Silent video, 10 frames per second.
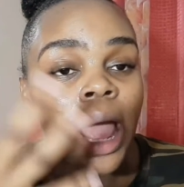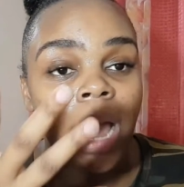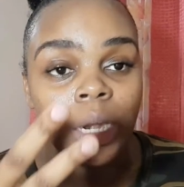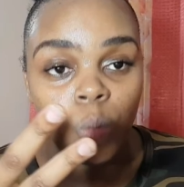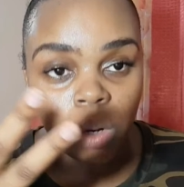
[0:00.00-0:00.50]

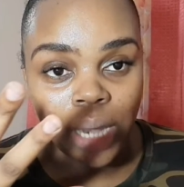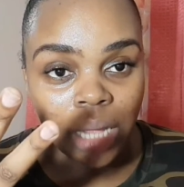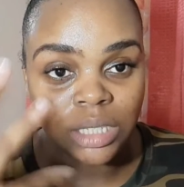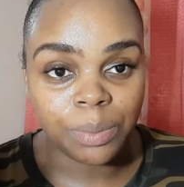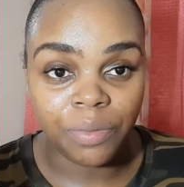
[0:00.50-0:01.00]
and it will
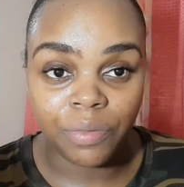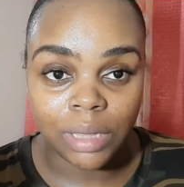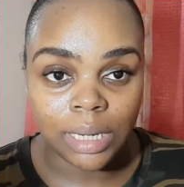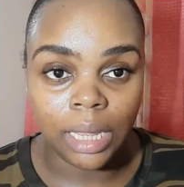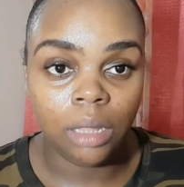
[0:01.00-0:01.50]
last me for
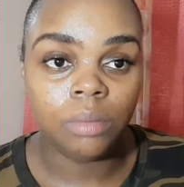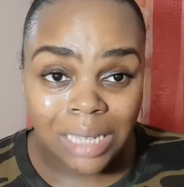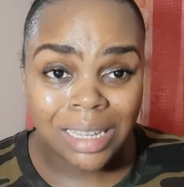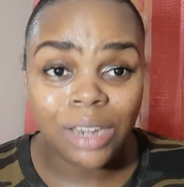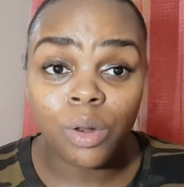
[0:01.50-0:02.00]
the day
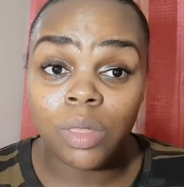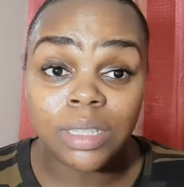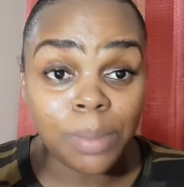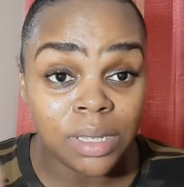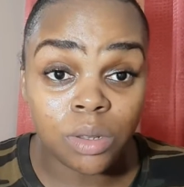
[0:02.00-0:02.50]
guys i know
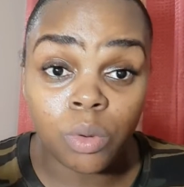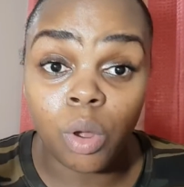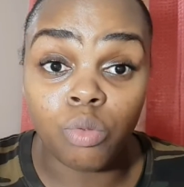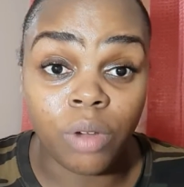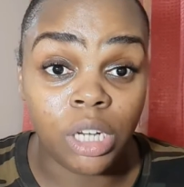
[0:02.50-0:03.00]
this may sound
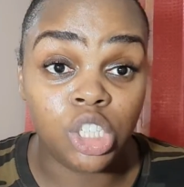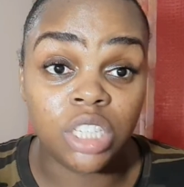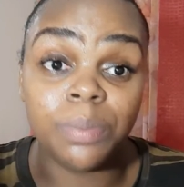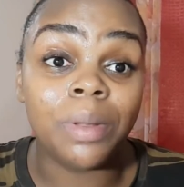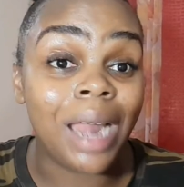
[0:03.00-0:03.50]

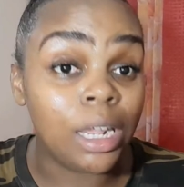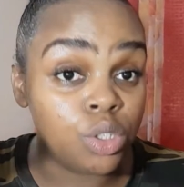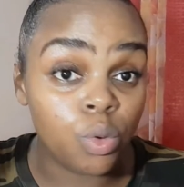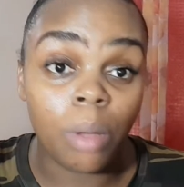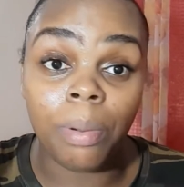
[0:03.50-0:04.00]
outrageous but i
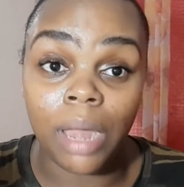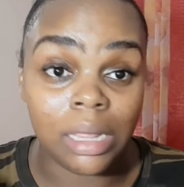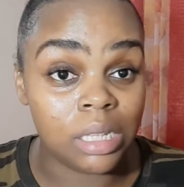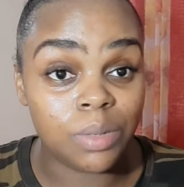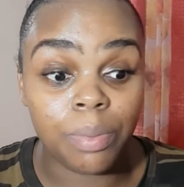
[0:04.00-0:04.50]
do apply
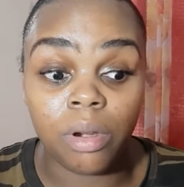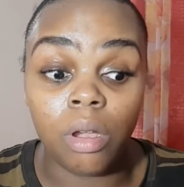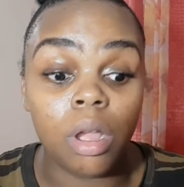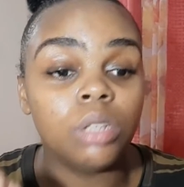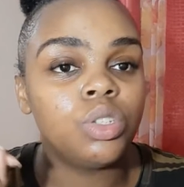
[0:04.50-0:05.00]
this
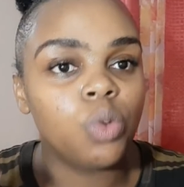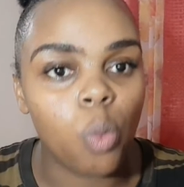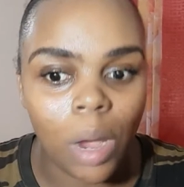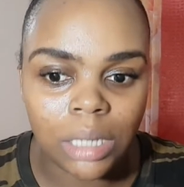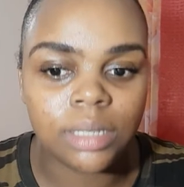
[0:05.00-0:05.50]
product
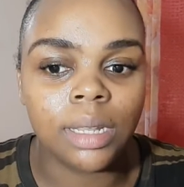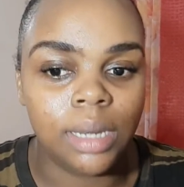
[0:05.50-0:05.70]
twice